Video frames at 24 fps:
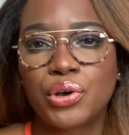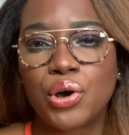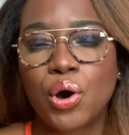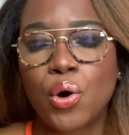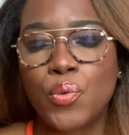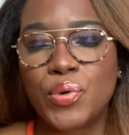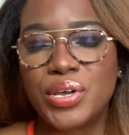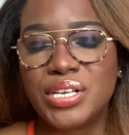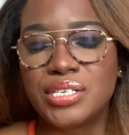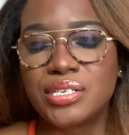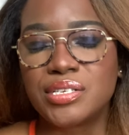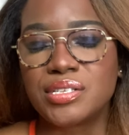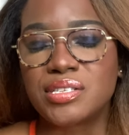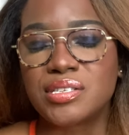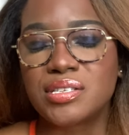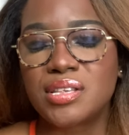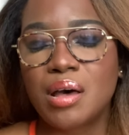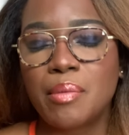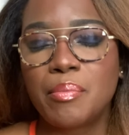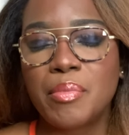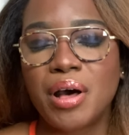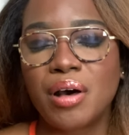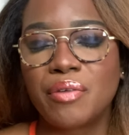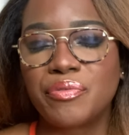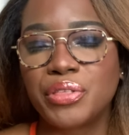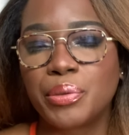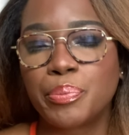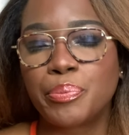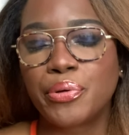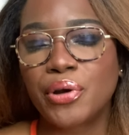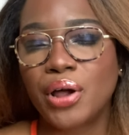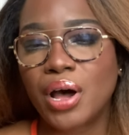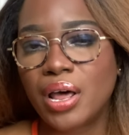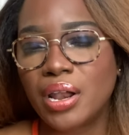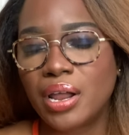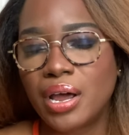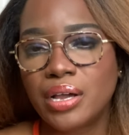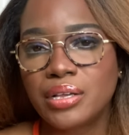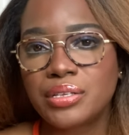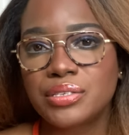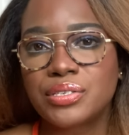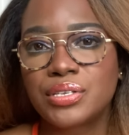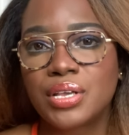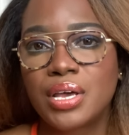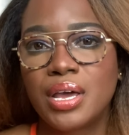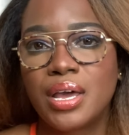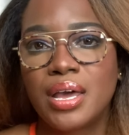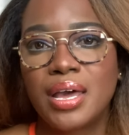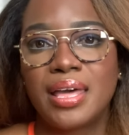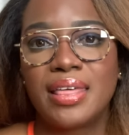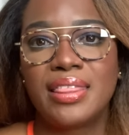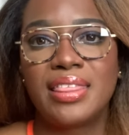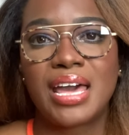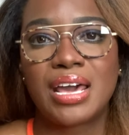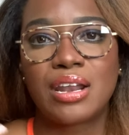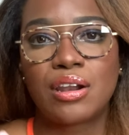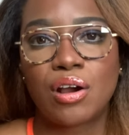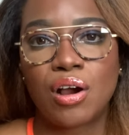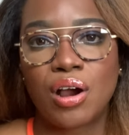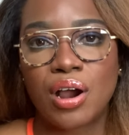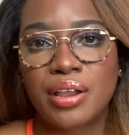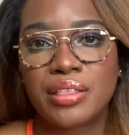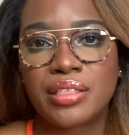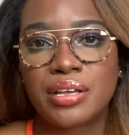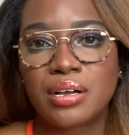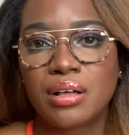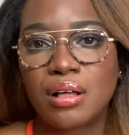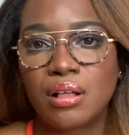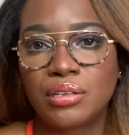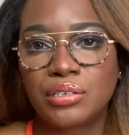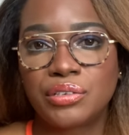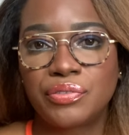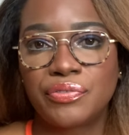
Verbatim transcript: go into some of the products that are the cult